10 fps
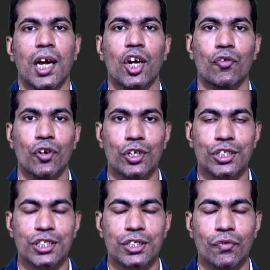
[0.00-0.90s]
Hello
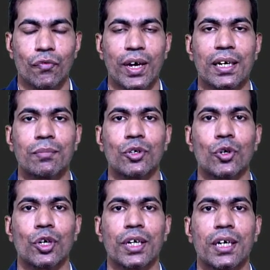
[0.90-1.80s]
folks, welcome to
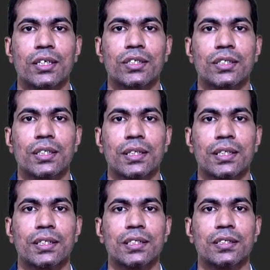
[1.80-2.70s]
CodeCrucks.
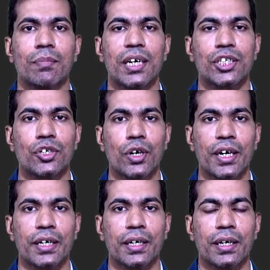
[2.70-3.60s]
This is Mahesh
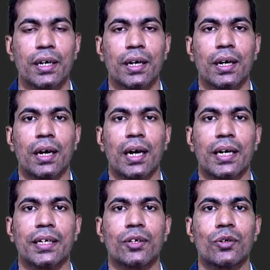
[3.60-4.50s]
Gugani,
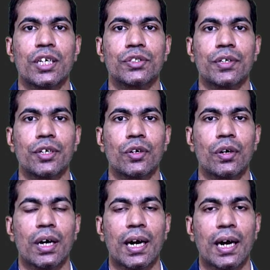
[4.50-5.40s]
and in today's
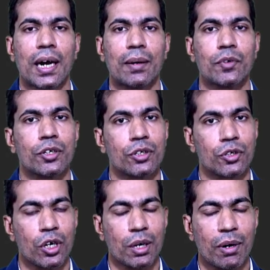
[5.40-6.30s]
video I'm going to
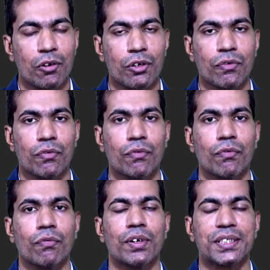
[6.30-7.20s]
talk about
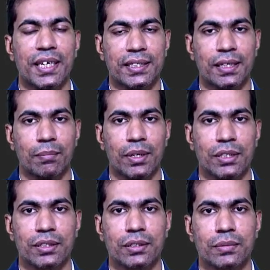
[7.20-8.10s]
fuzzy
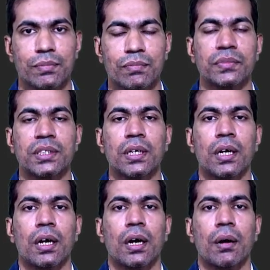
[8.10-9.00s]
examples.
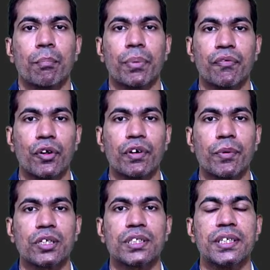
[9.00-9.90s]
Before we
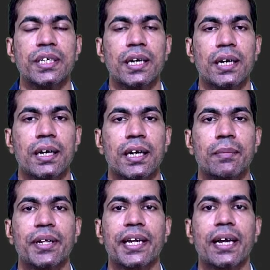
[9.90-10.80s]
proceed, let
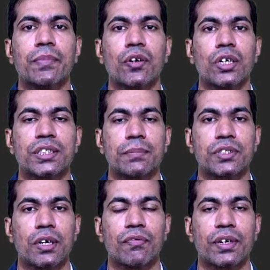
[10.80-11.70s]
me recap the concepts
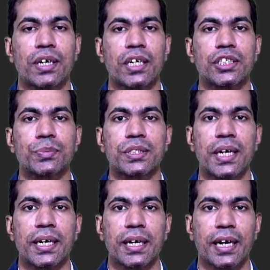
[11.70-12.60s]
of crisp
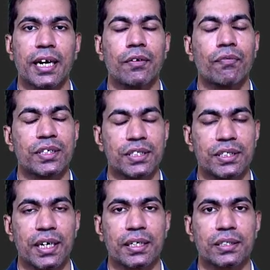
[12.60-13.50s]
set and fuzzy
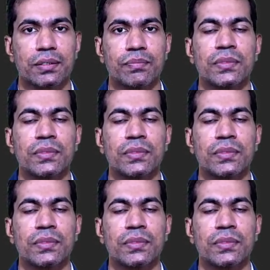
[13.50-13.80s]
sets.